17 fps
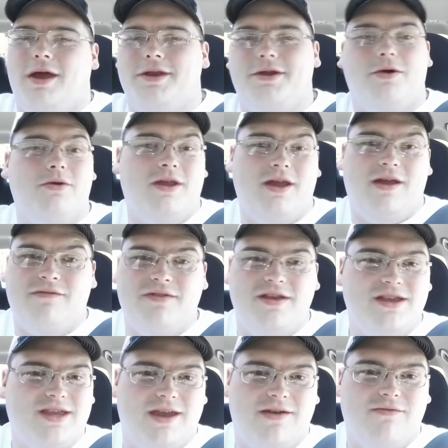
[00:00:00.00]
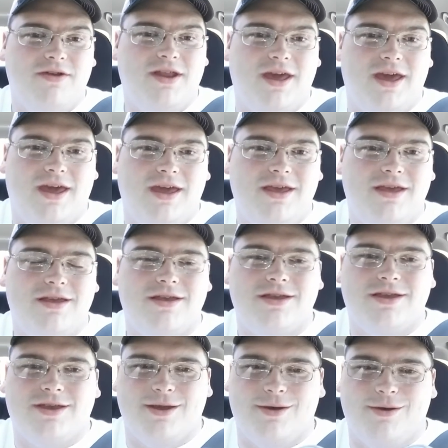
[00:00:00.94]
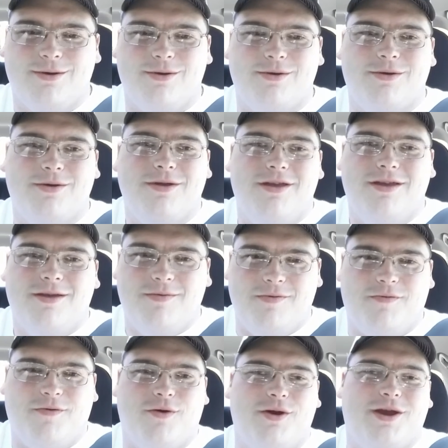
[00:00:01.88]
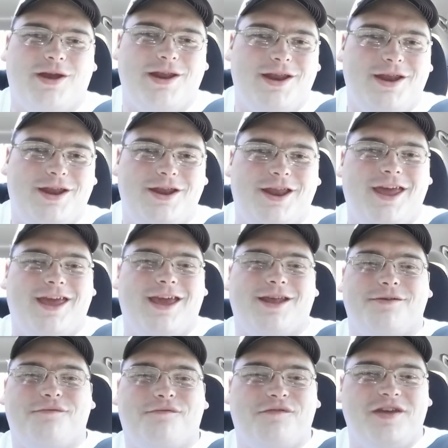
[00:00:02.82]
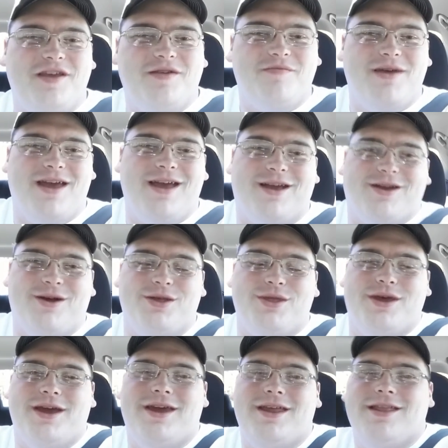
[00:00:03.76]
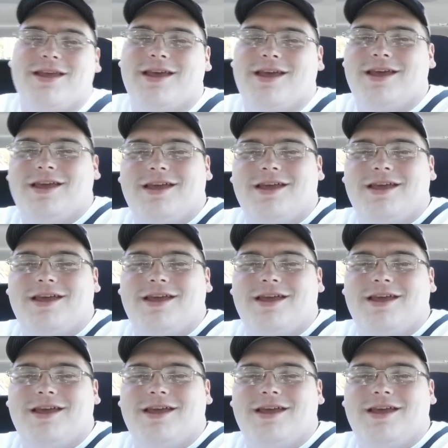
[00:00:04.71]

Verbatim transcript: I don't have these every day, so before I get any negative feedback on that,